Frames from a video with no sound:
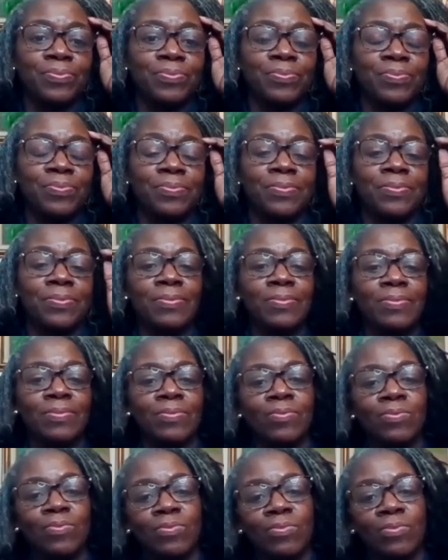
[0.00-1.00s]

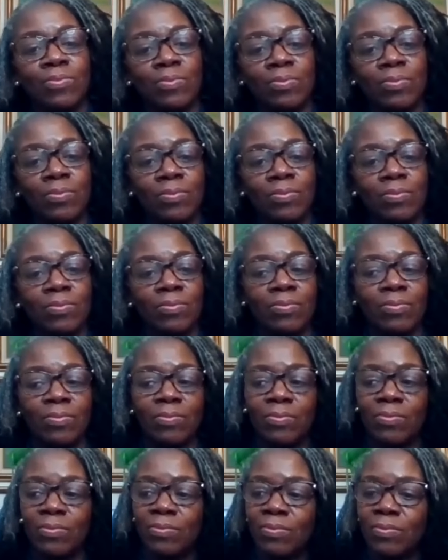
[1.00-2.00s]

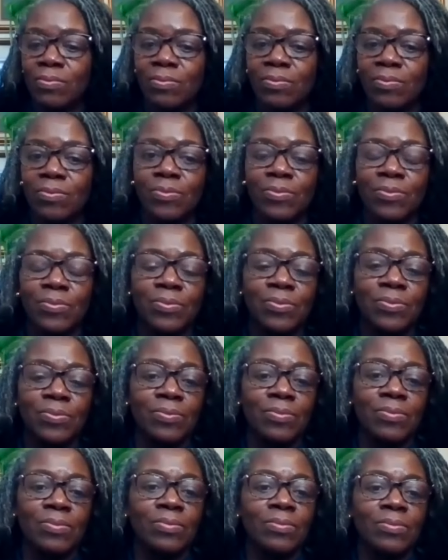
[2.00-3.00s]

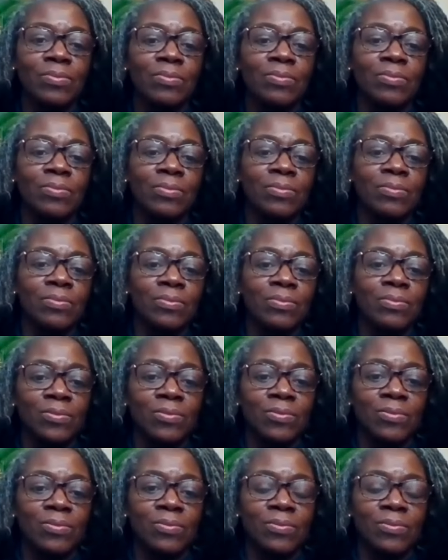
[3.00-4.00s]

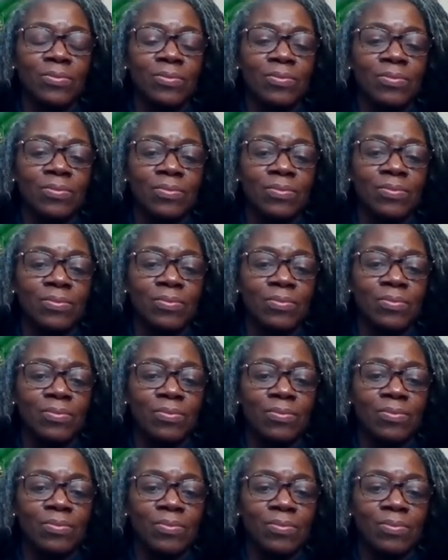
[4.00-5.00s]

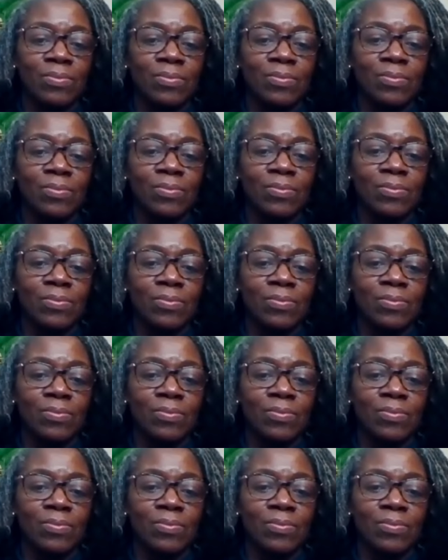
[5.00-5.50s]
No words are spoken by the person on screen.